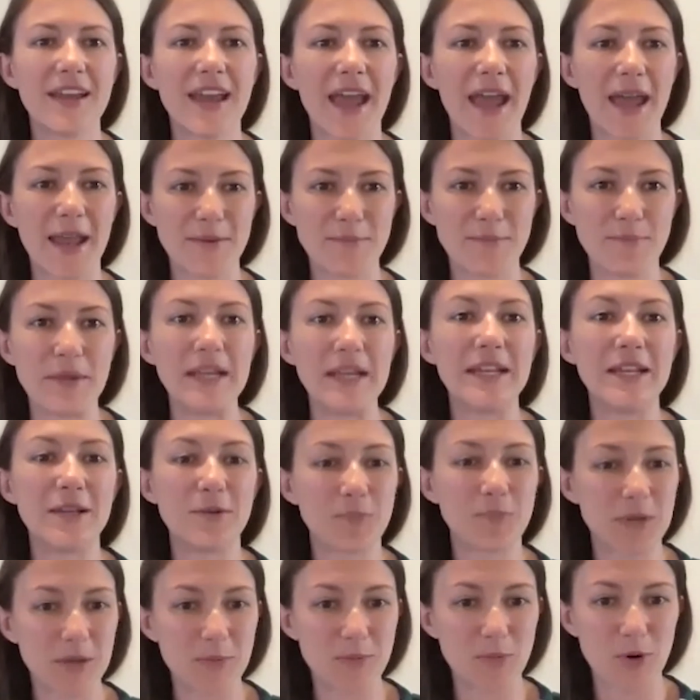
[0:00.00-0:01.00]
Yes. And
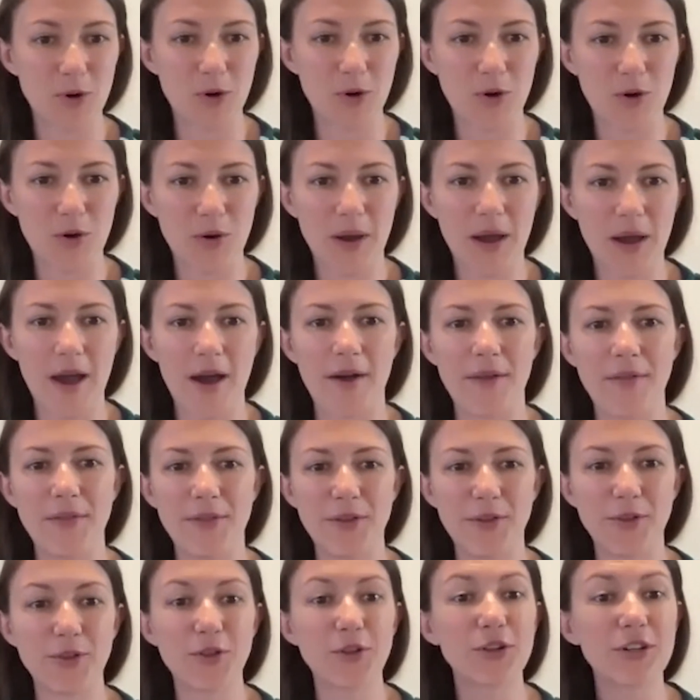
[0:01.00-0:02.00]
meeting people on
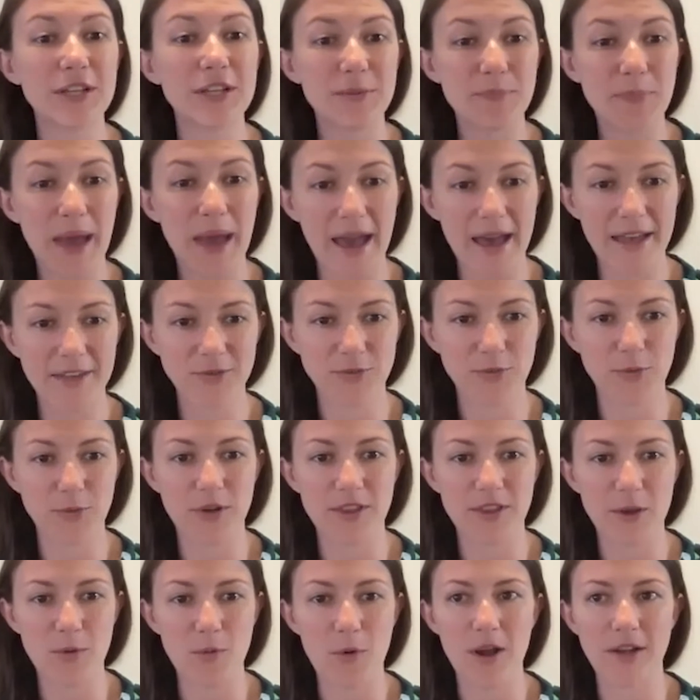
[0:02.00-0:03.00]
the learning paths
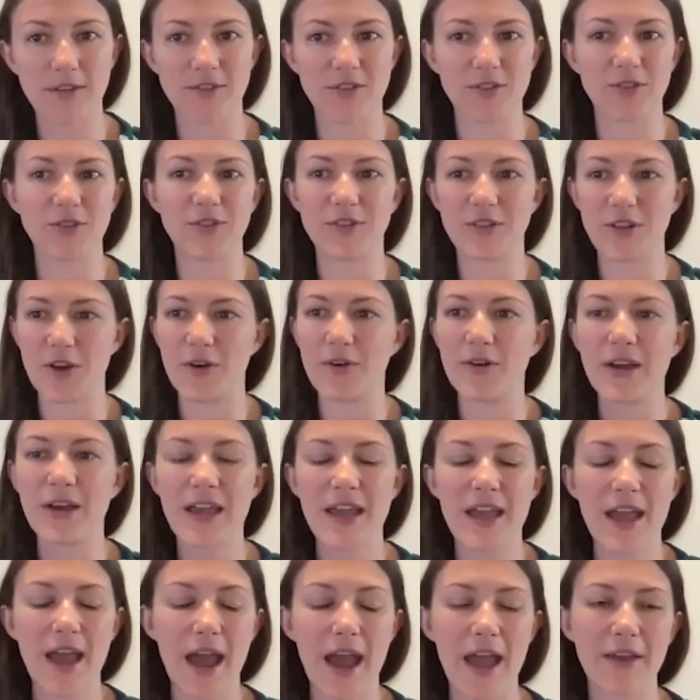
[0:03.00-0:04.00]
where they want to.
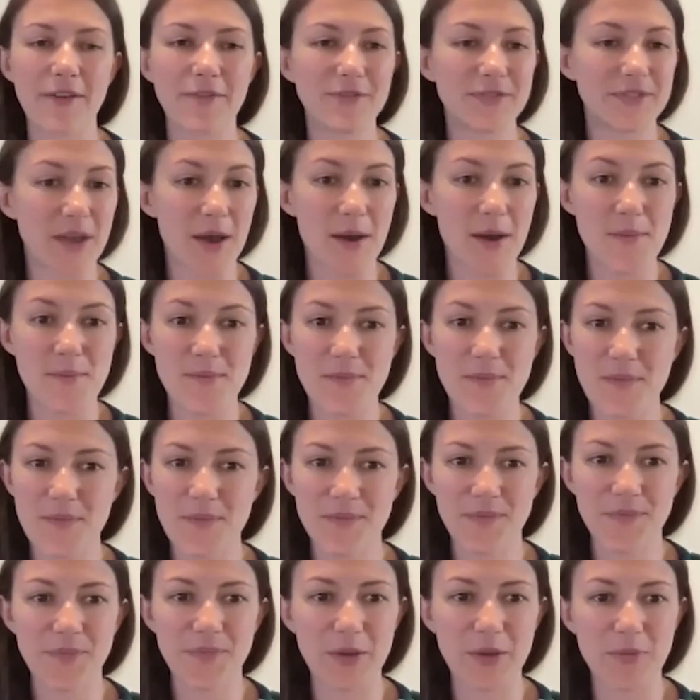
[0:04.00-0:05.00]
I have
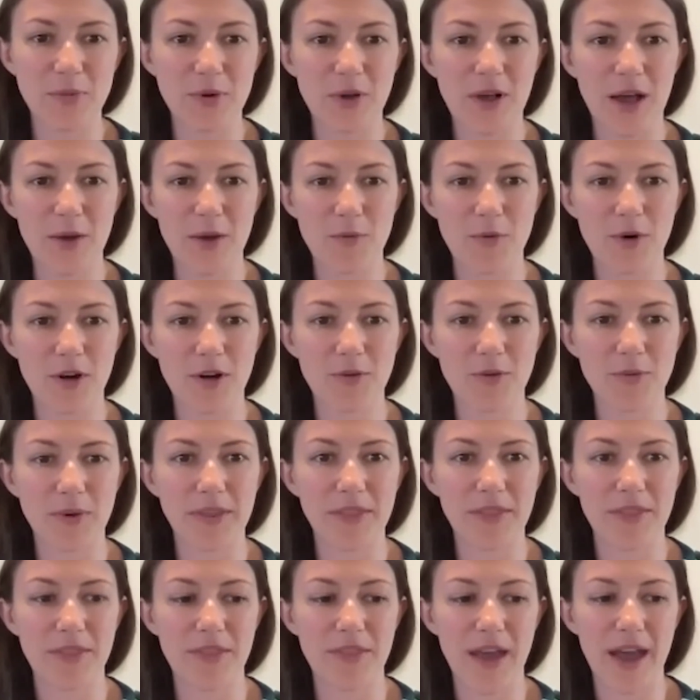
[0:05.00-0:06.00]
some people I work
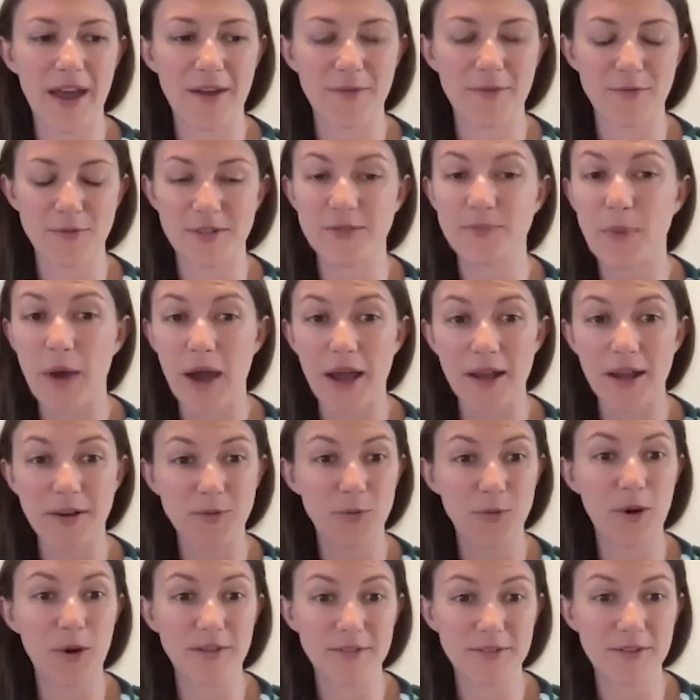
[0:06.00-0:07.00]
with that respond
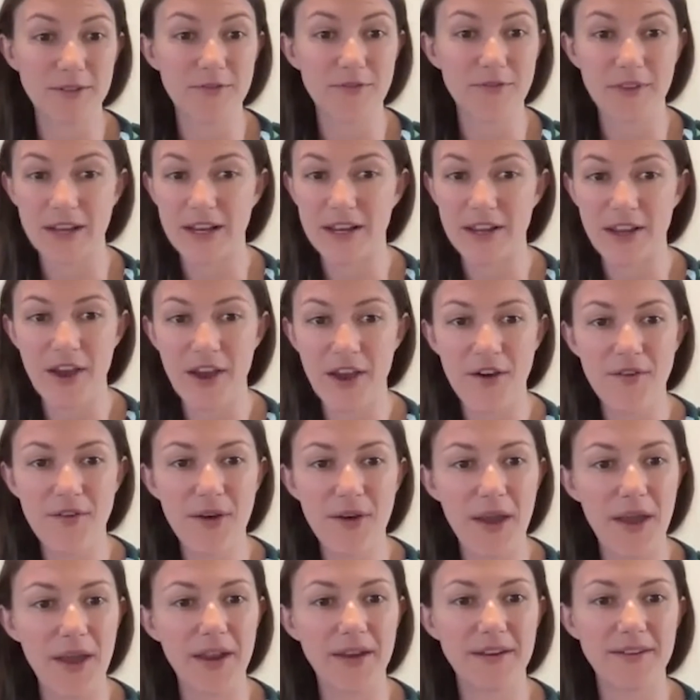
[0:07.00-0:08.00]
well to
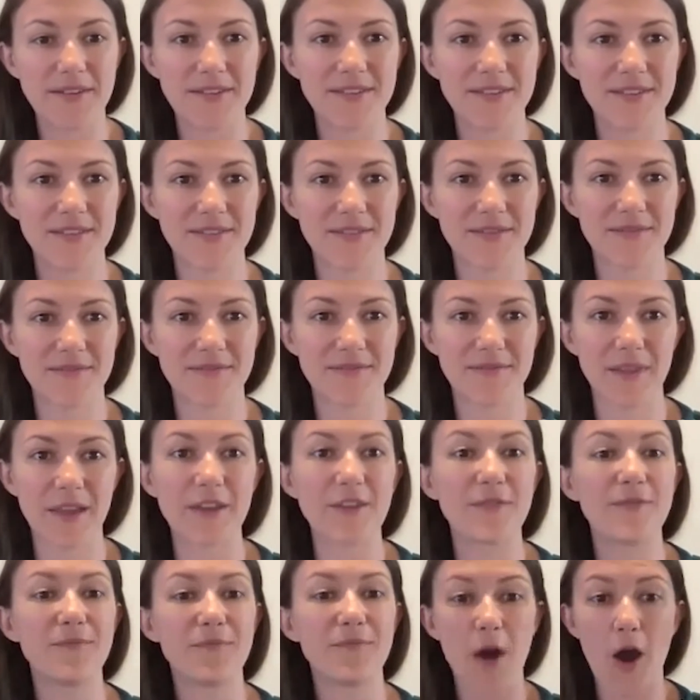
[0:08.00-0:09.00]
video and
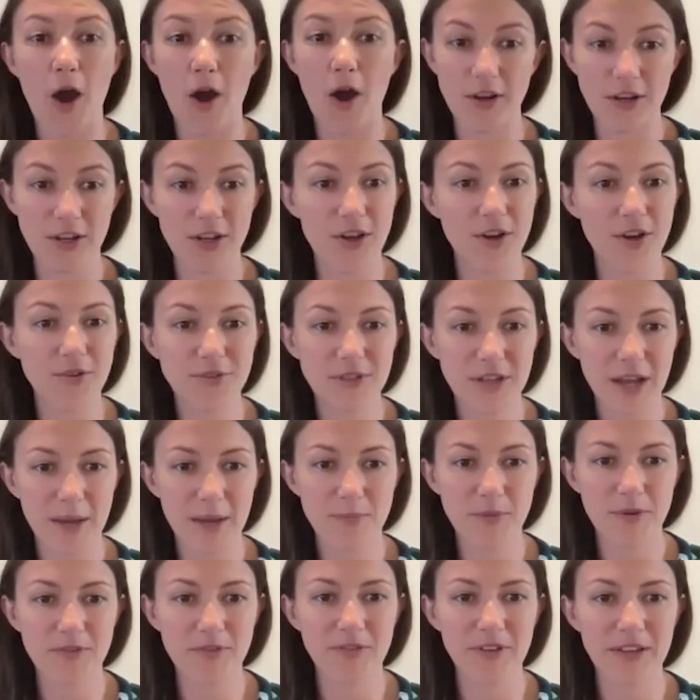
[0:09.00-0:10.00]
like audio
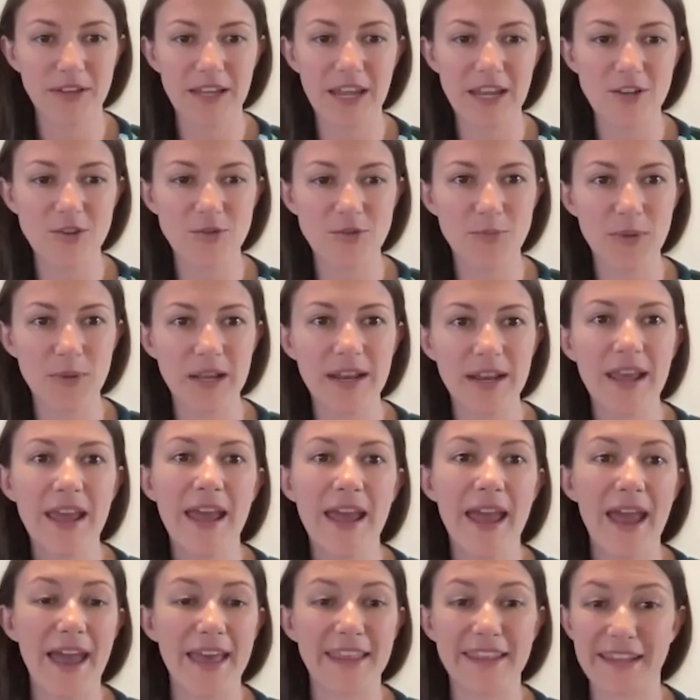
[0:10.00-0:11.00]
type of engagement.
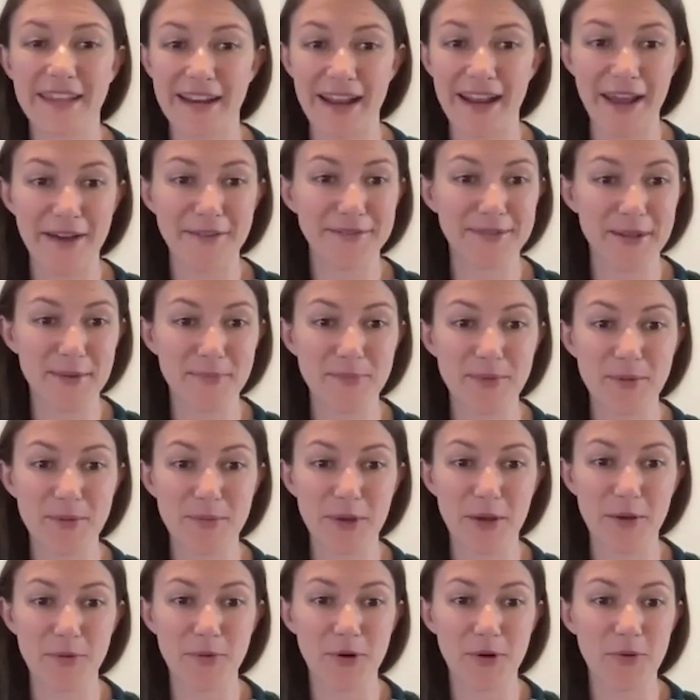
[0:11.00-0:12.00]
And then I have some
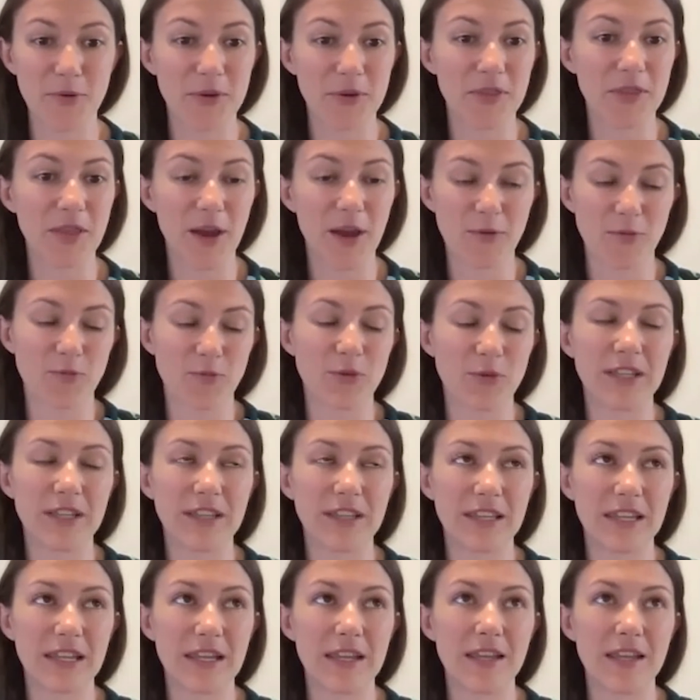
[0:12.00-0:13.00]
people I work with that
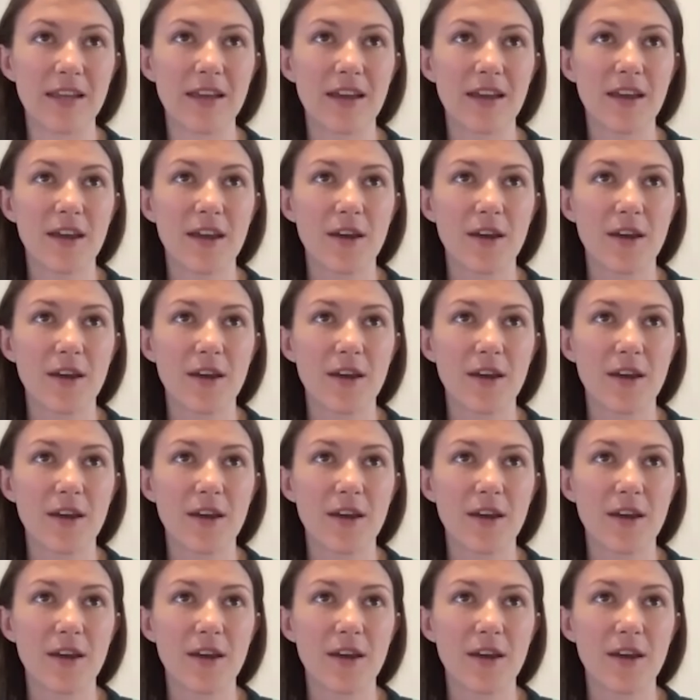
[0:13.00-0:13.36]
really